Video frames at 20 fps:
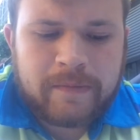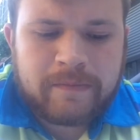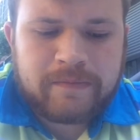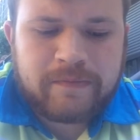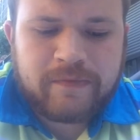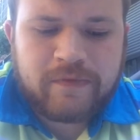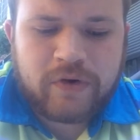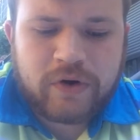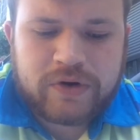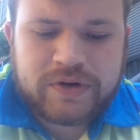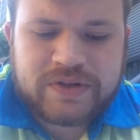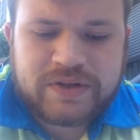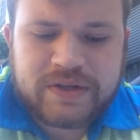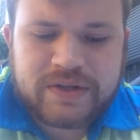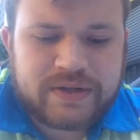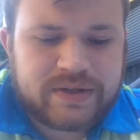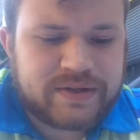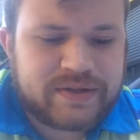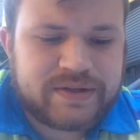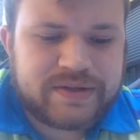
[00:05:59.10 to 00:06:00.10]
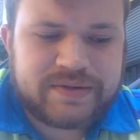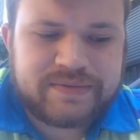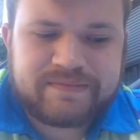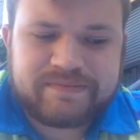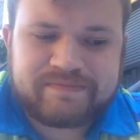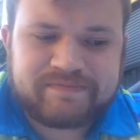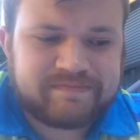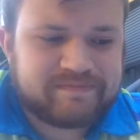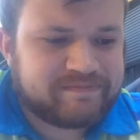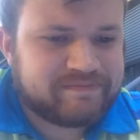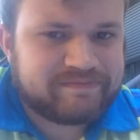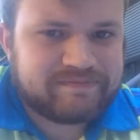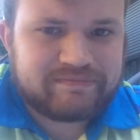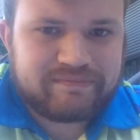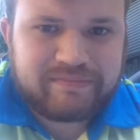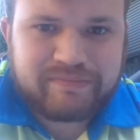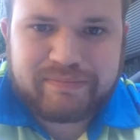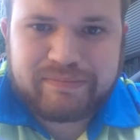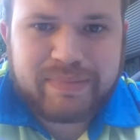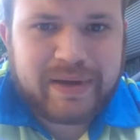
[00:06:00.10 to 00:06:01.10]
versus
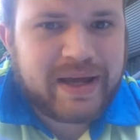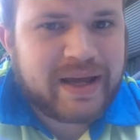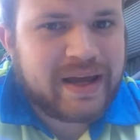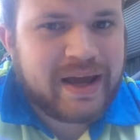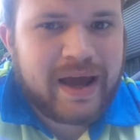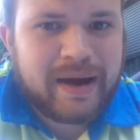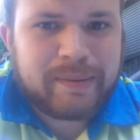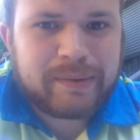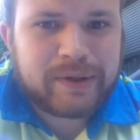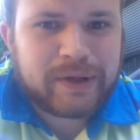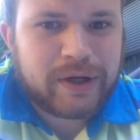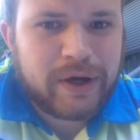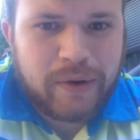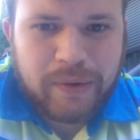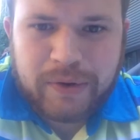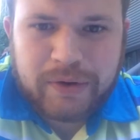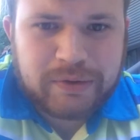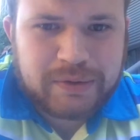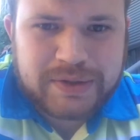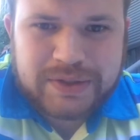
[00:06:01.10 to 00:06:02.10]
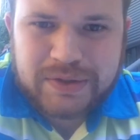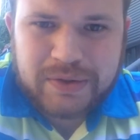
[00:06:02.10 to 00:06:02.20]
being able to go into a